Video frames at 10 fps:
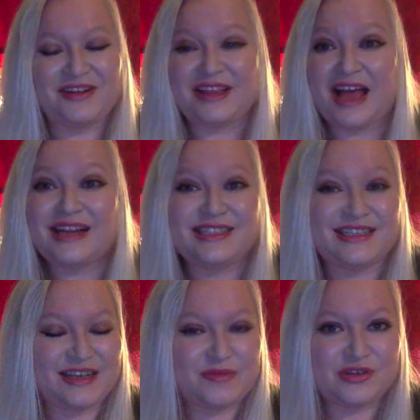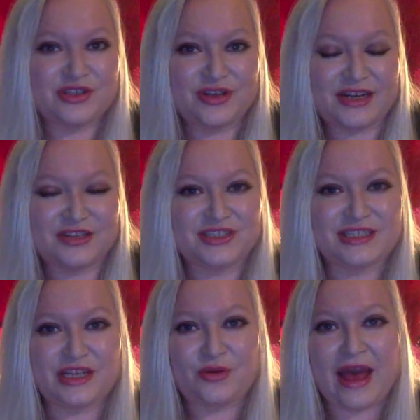reluctant emotional energies
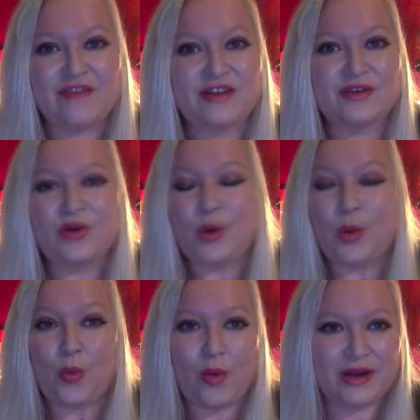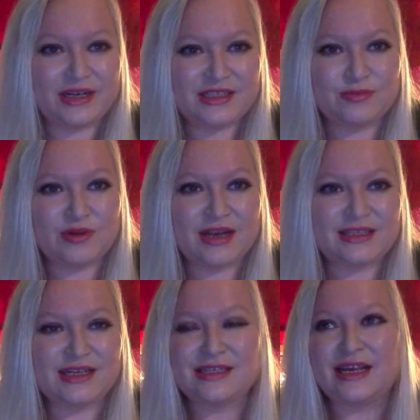that you haven't wanted to
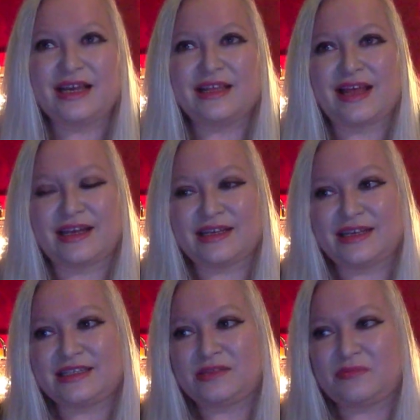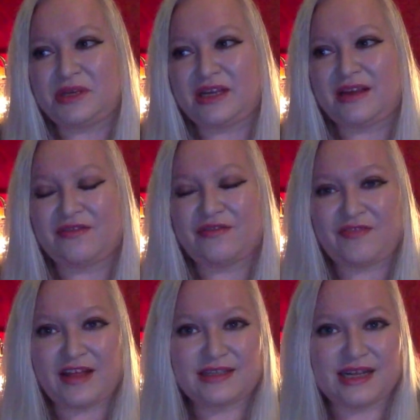process that need to be
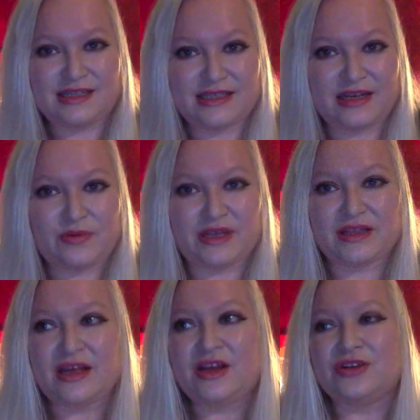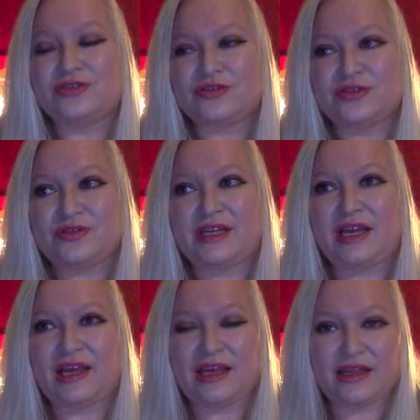felt and dealt with. Truly
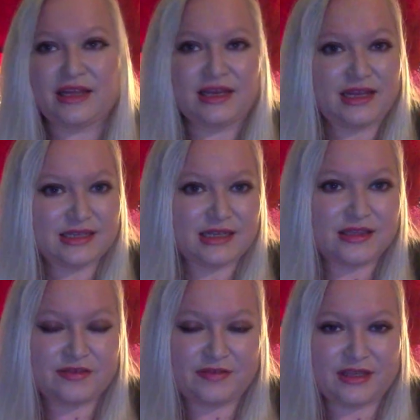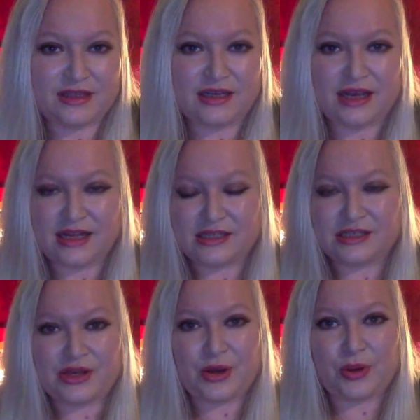healing is in the feeling. And
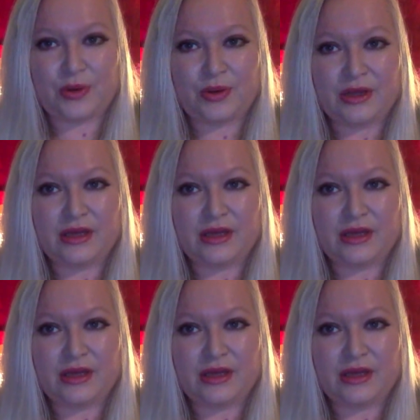so